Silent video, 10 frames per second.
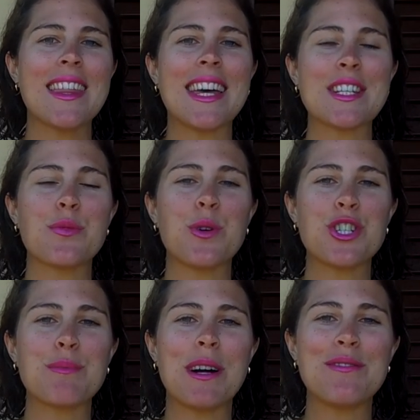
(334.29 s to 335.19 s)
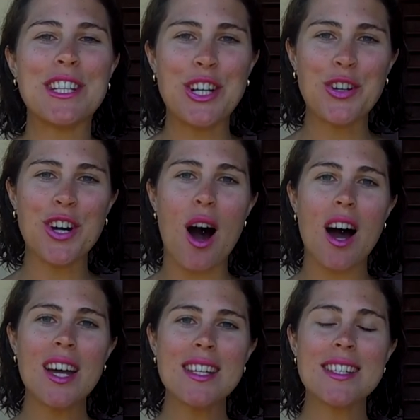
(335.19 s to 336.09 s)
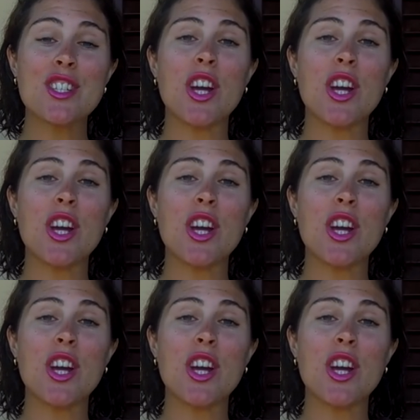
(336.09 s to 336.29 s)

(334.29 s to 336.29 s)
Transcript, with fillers: Thanks for watching my video, guys.